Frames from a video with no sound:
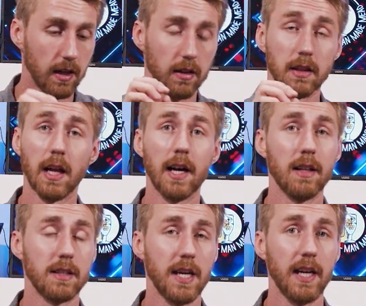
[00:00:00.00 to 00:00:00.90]
A lot
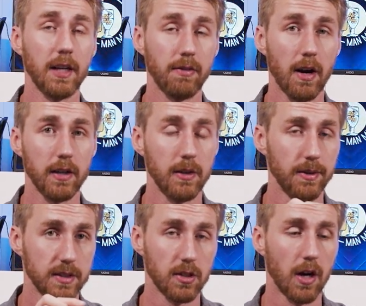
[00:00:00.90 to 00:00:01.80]
of the tannic value
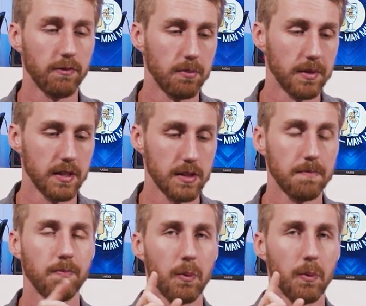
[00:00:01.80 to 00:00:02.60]
is gone from this,